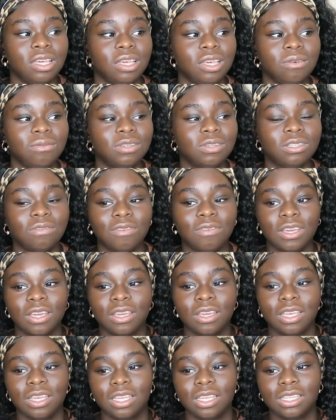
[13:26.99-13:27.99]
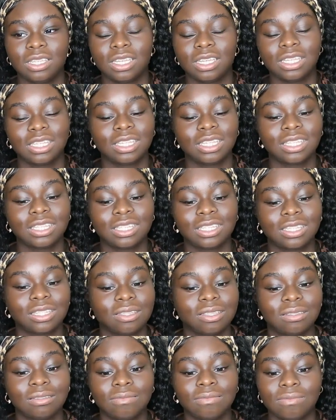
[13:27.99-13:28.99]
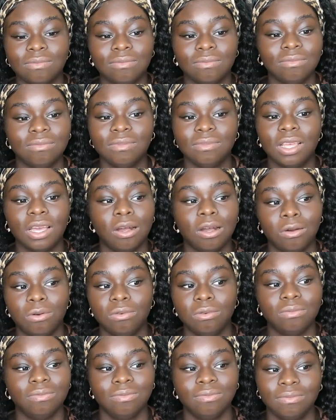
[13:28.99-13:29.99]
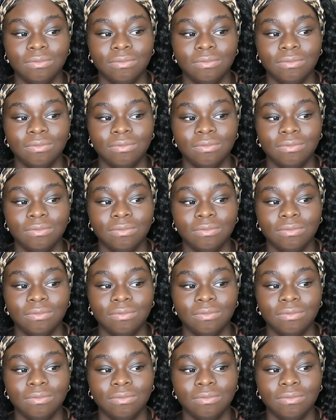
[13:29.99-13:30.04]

It was very just, no.